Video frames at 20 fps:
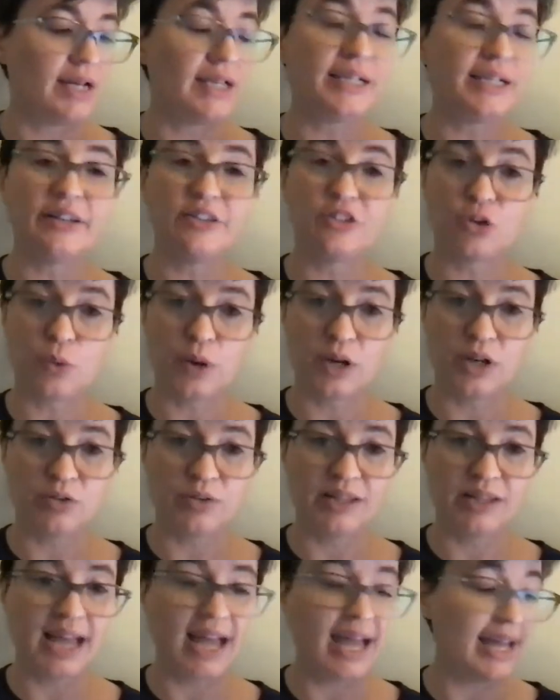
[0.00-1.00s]
It's going to
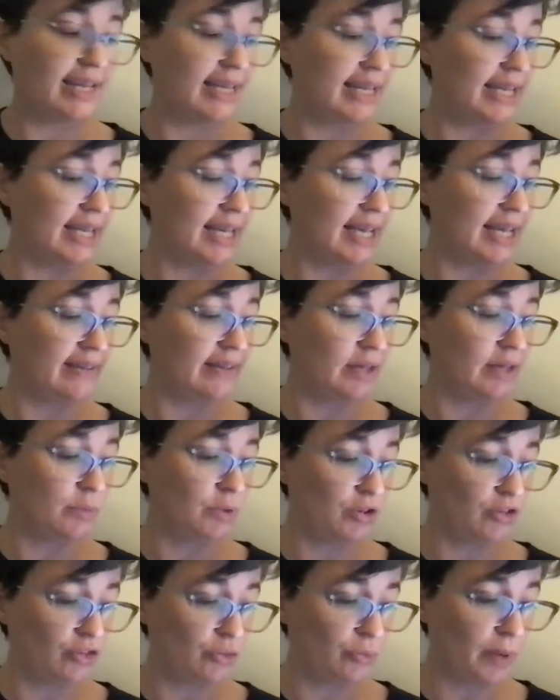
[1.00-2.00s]
read the heading and then I'm
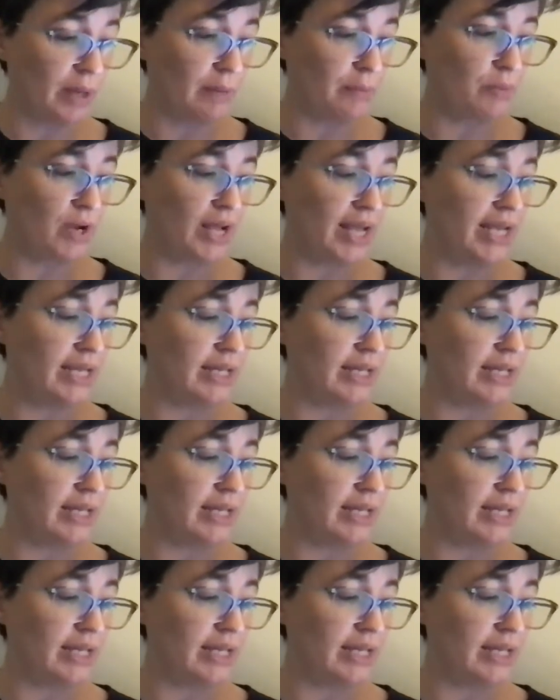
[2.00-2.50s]
going to swipe right.